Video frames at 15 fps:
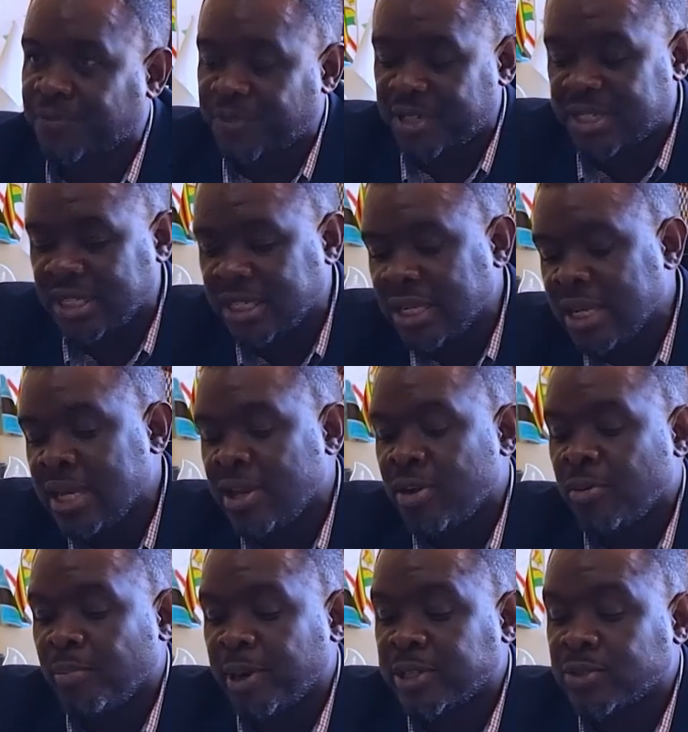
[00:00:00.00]
feeding.
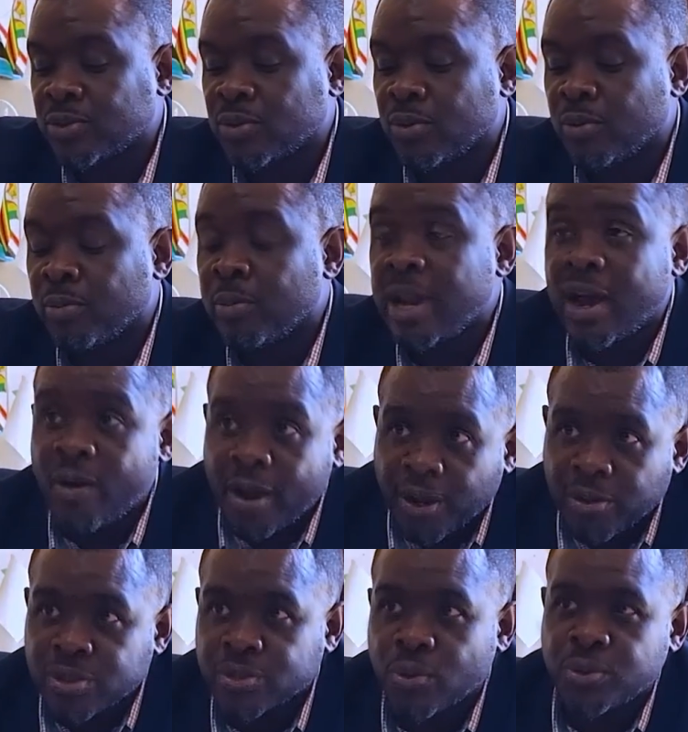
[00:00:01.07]
But Blawayo
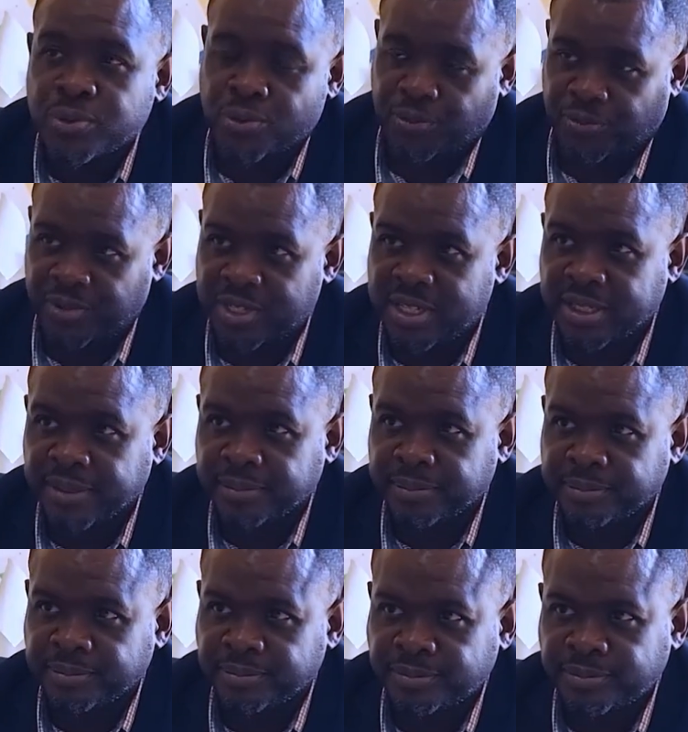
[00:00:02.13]
is also feeding.
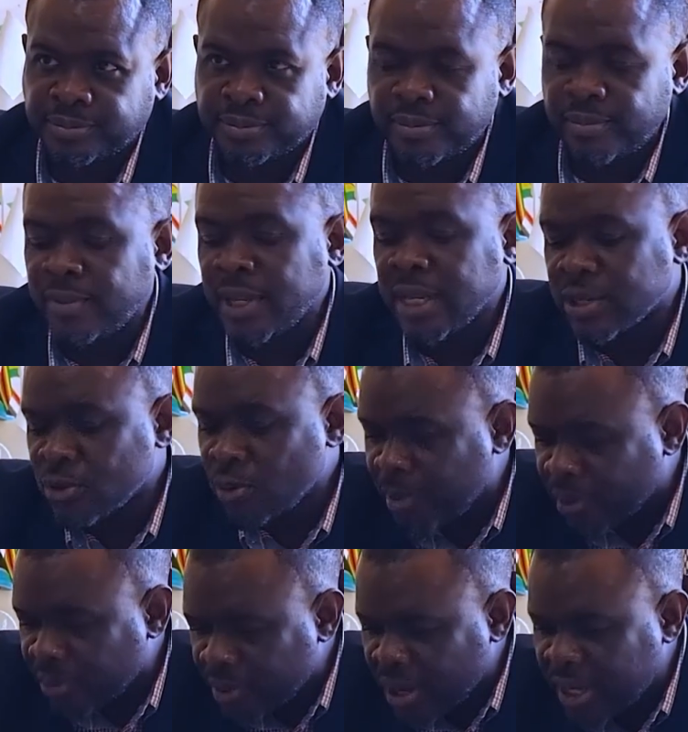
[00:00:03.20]

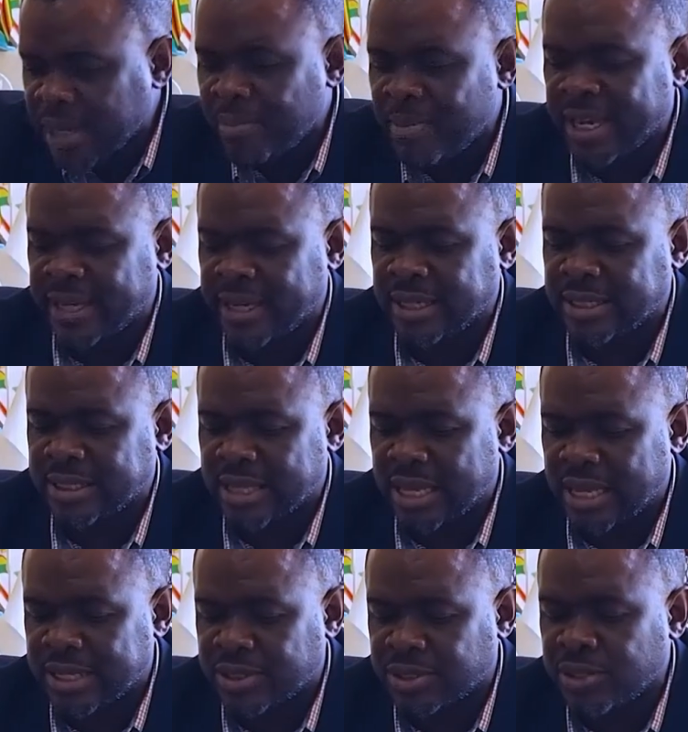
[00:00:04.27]
Doparugana
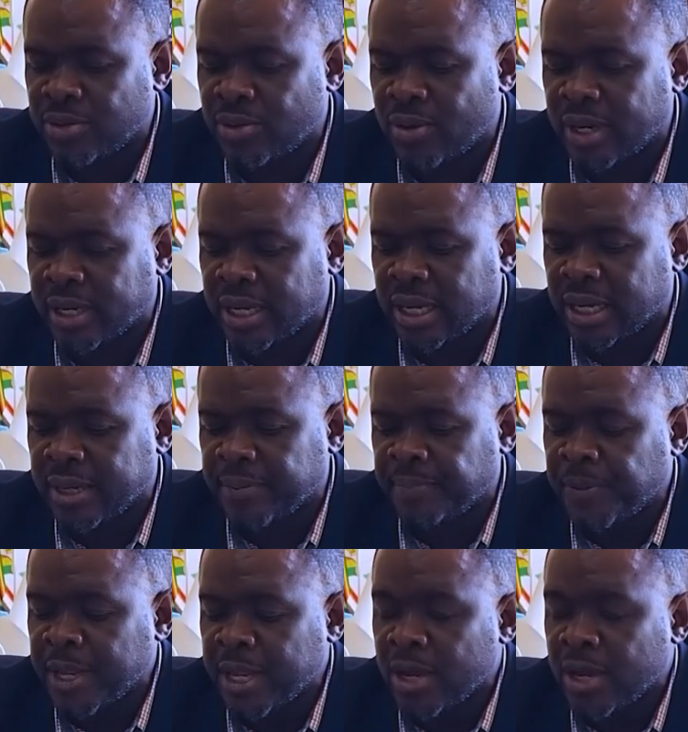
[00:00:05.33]
Gangsters, Yoana,